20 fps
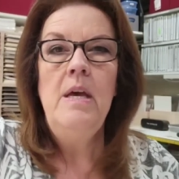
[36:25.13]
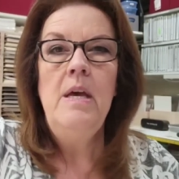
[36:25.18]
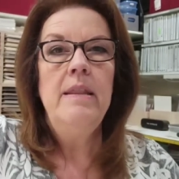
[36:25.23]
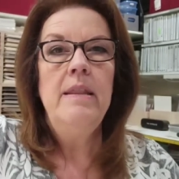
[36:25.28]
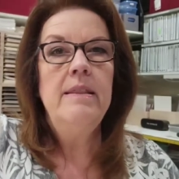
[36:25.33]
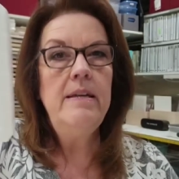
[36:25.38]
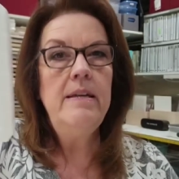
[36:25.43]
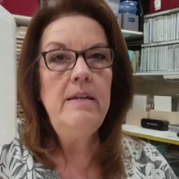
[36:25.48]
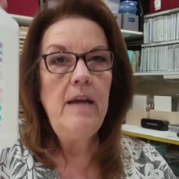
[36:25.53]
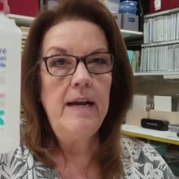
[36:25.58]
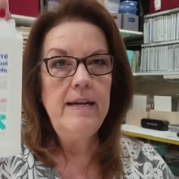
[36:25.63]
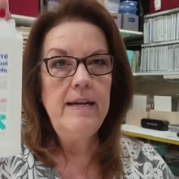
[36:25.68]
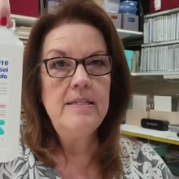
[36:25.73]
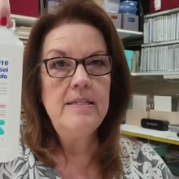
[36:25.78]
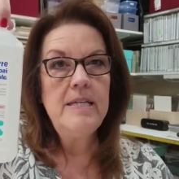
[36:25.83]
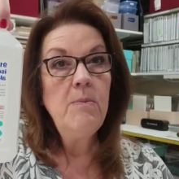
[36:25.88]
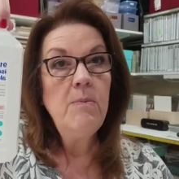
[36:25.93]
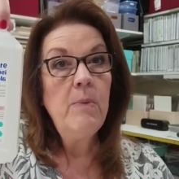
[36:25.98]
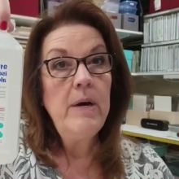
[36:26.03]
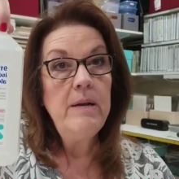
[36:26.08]
the
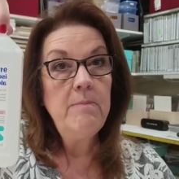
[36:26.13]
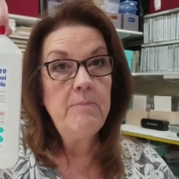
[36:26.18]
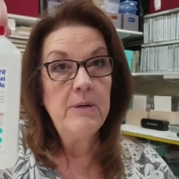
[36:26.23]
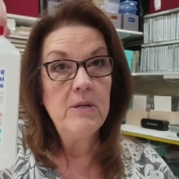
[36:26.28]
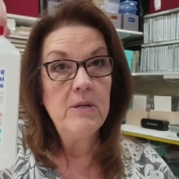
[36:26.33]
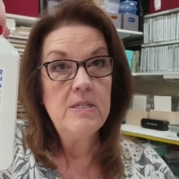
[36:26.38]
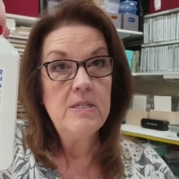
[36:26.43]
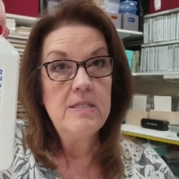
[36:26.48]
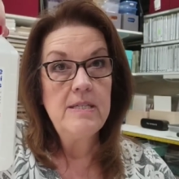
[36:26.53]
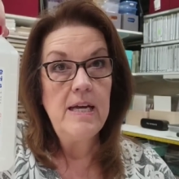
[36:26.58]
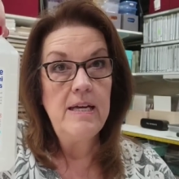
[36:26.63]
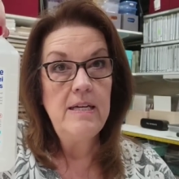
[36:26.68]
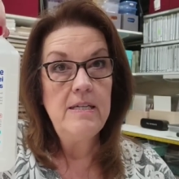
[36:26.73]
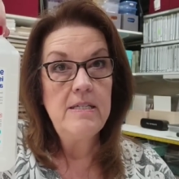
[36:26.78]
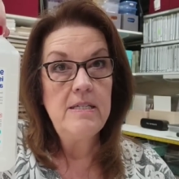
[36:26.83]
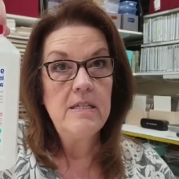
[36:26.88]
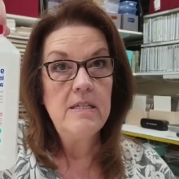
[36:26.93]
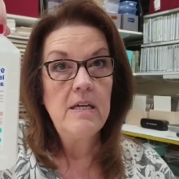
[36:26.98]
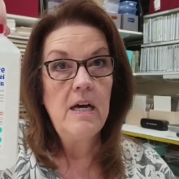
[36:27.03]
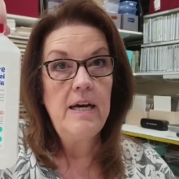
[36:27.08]

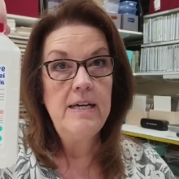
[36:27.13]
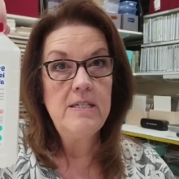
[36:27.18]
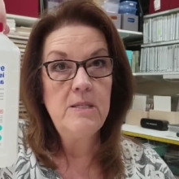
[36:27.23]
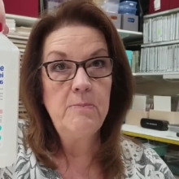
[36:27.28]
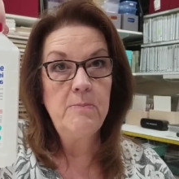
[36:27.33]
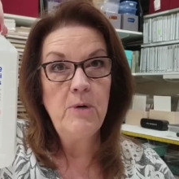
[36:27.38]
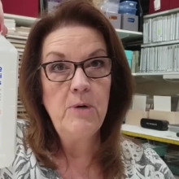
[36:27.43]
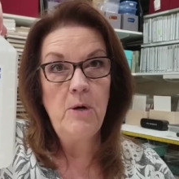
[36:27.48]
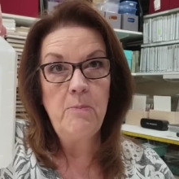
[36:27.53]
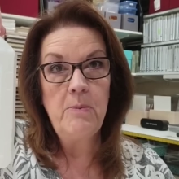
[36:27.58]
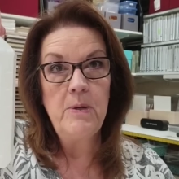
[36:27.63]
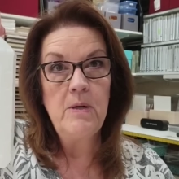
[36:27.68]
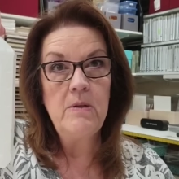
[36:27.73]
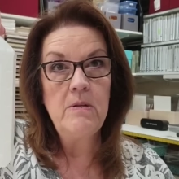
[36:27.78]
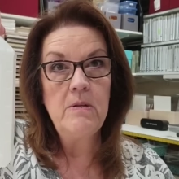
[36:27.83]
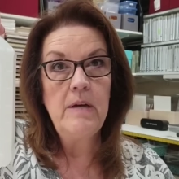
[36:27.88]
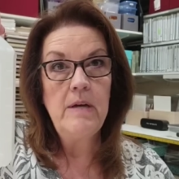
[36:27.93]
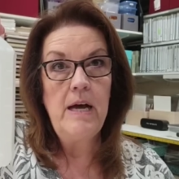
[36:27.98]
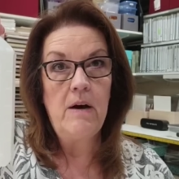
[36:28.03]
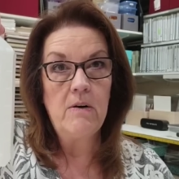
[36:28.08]
91%
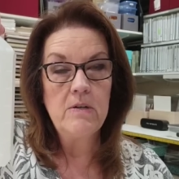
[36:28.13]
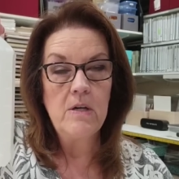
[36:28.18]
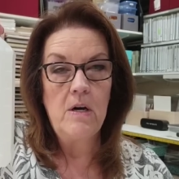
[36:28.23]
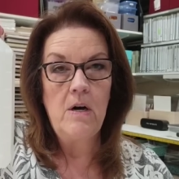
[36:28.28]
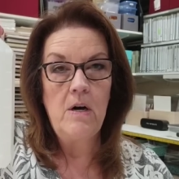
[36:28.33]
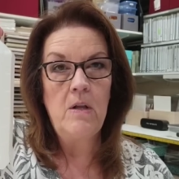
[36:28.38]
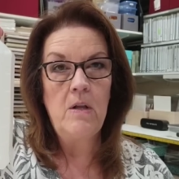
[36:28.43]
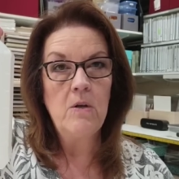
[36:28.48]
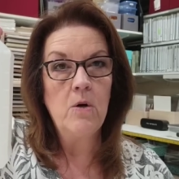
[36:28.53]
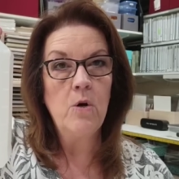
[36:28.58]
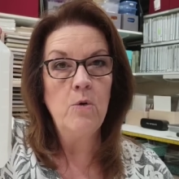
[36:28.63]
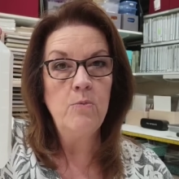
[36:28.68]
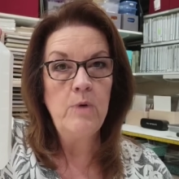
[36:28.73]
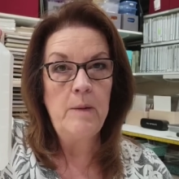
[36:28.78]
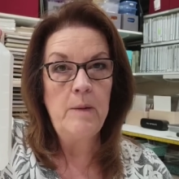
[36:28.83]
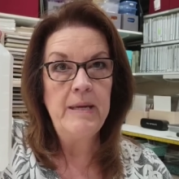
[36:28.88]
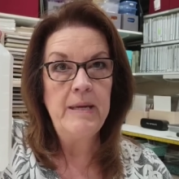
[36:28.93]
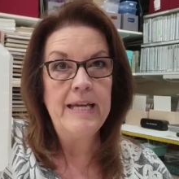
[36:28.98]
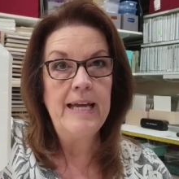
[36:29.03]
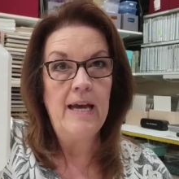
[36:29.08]
isopropyl alcohol or
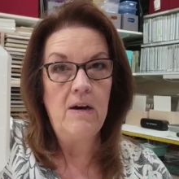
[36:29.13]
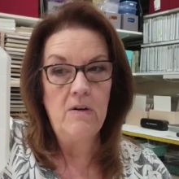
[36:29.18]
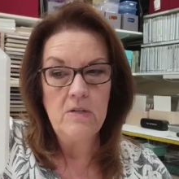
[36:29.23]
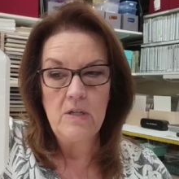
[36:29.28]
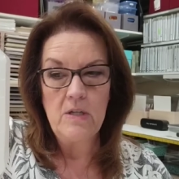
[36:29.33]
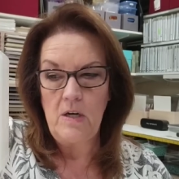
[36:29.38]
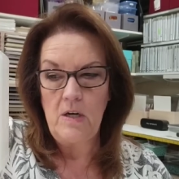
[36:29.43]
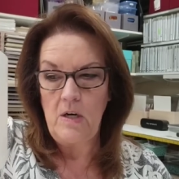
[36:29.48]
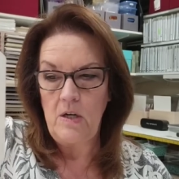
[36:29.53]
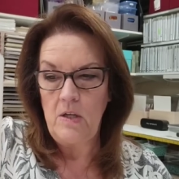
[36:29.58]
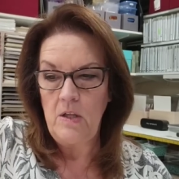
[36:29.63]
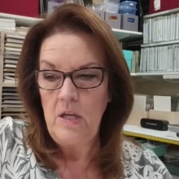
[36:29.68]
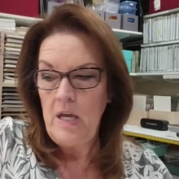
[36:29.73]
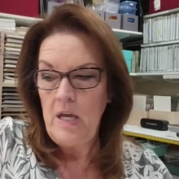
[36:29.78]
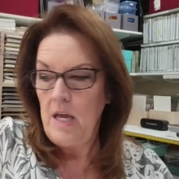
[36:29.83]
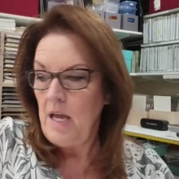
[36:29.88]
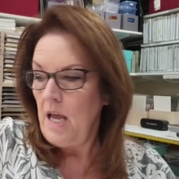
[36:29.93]
rubbing alcohol.